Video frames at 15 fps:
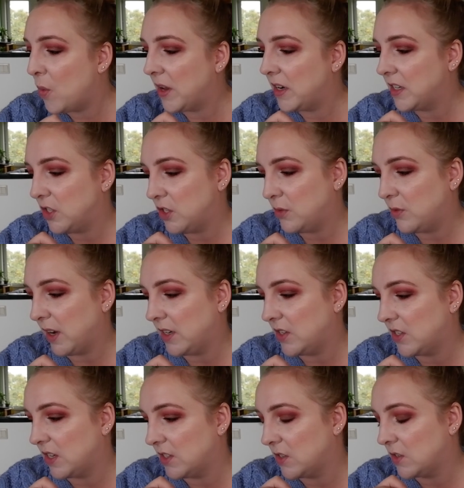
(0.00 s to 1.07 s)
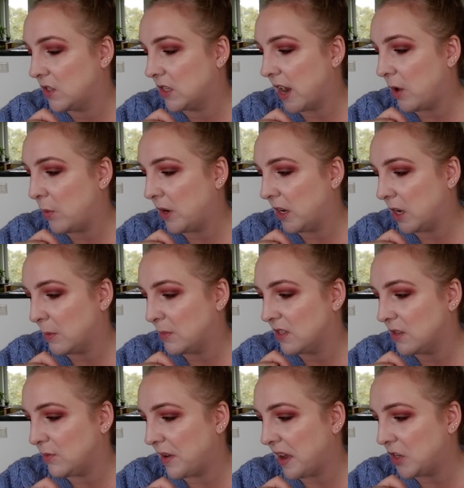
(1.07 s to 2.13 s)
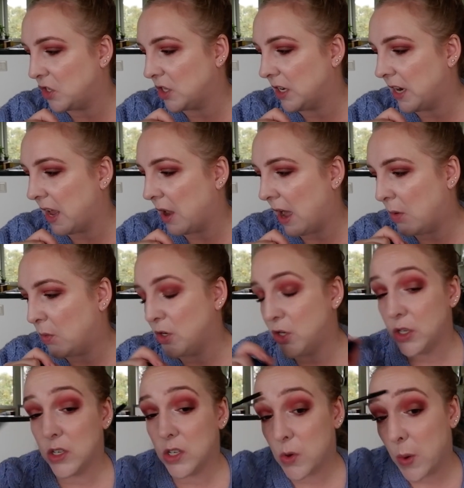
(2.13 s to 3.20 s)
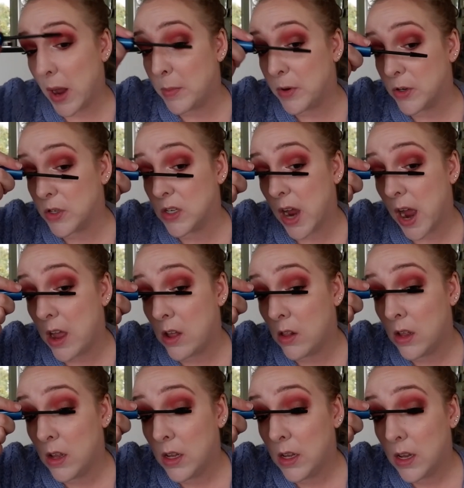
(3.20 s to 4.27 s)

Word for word: when did you find a sense of style when it comes to fashion and how would you describe your style?